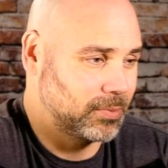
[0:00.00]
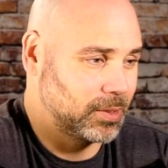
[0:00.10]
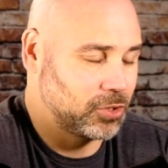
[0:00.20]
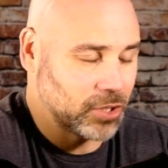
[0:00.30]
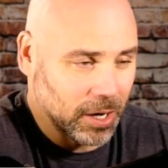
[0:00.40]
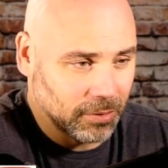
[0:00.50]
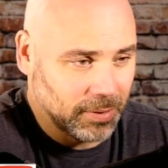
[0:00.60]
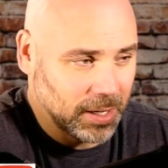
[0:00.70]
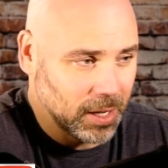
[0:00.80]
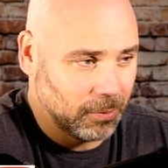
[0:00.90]
Share the
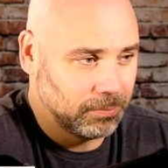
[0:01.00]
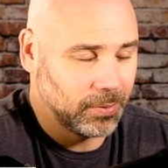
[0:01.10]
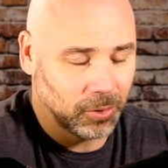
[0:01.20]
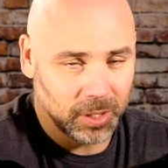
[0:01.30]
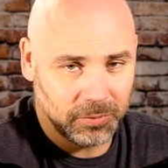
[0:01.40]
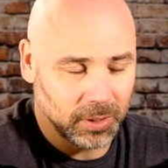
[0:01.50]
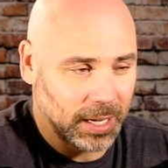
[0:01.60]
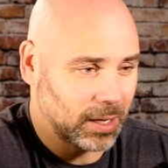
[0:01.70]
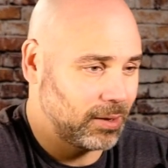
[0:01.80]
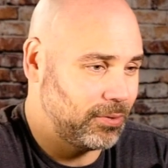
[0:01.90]
video. Only if you
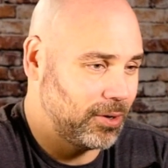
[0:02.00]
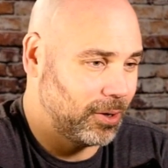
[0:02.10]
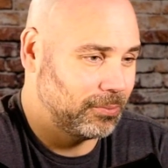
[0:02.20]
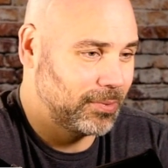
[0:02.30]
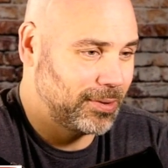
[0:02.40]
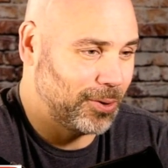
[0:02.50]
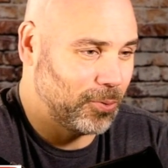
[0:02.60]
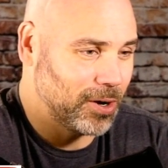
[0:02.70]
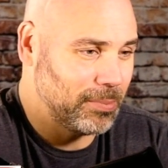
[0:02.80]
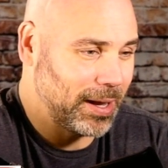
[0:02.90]
like it. If you don't
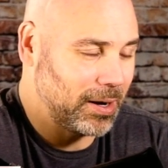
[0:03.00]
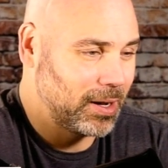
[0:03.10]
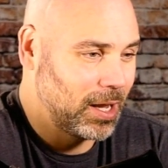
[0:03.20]
worry about it.